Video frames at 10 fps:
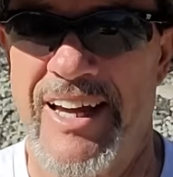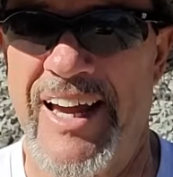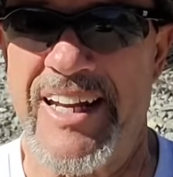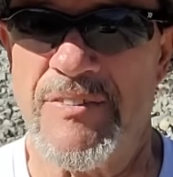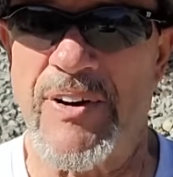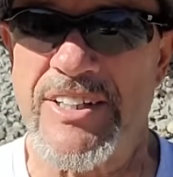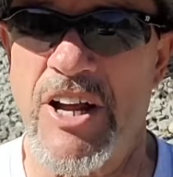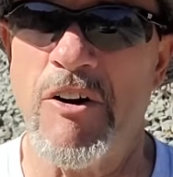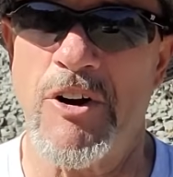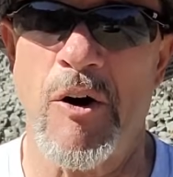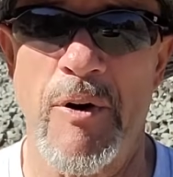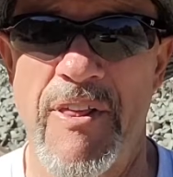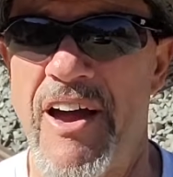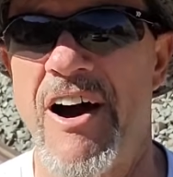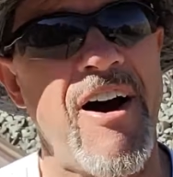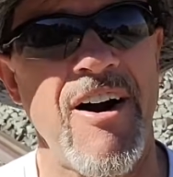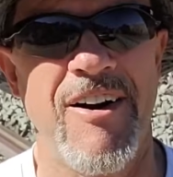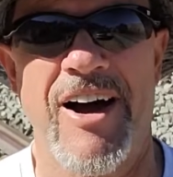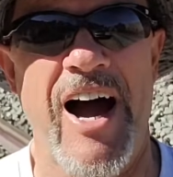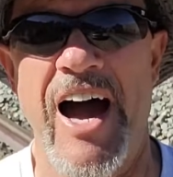And if I don't know where they are,
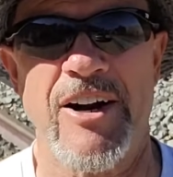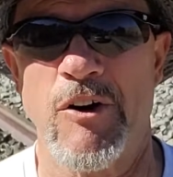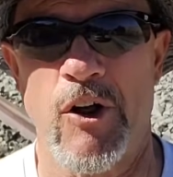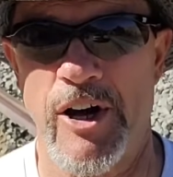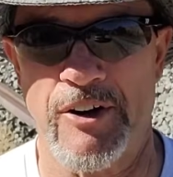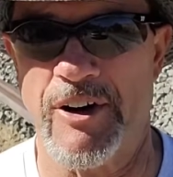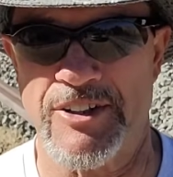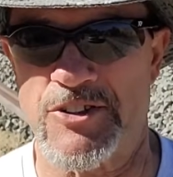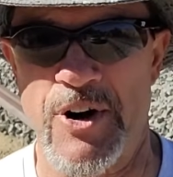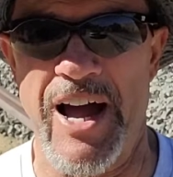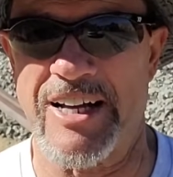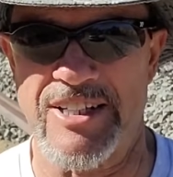I don't loiter on the tracks.